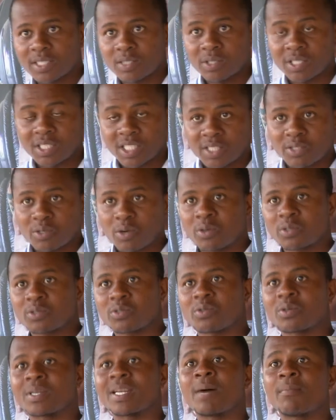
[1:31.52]
teach
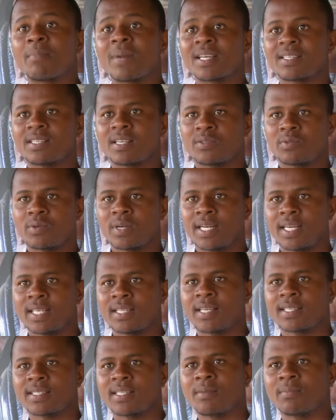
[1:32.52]
also numbers as well at
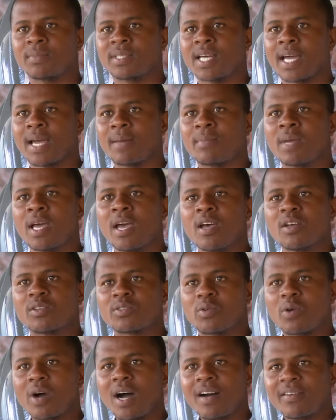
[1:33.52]
the same time.
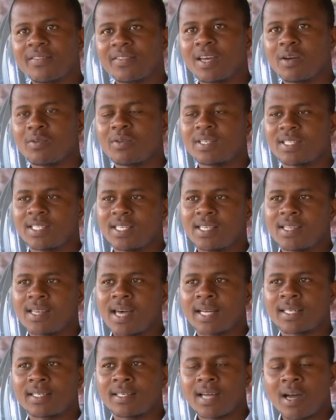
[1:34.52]
So after we see
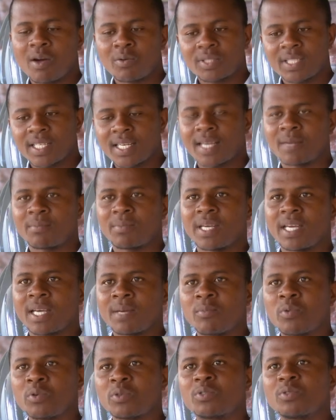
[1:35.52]
that now she can be
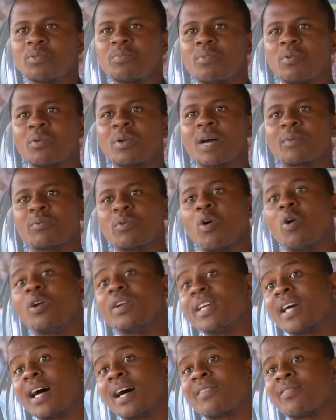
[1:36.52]
able to pull out all
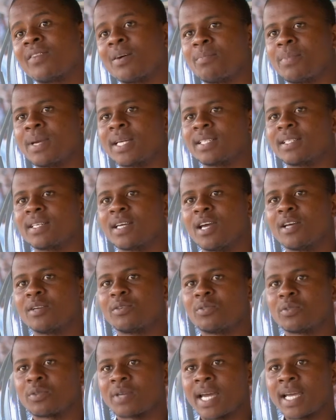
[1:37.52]
the alphabet
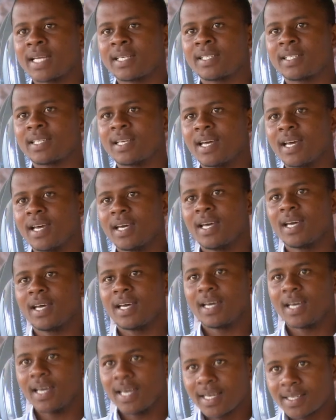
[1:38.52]
to write
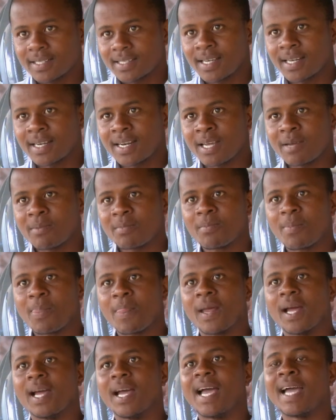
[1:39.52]
her surname
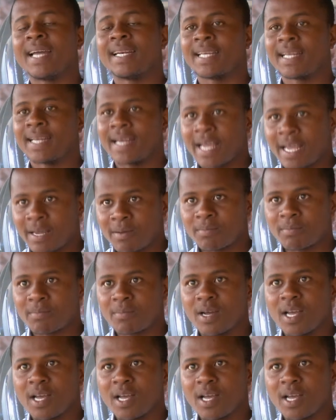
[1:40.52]
and the name.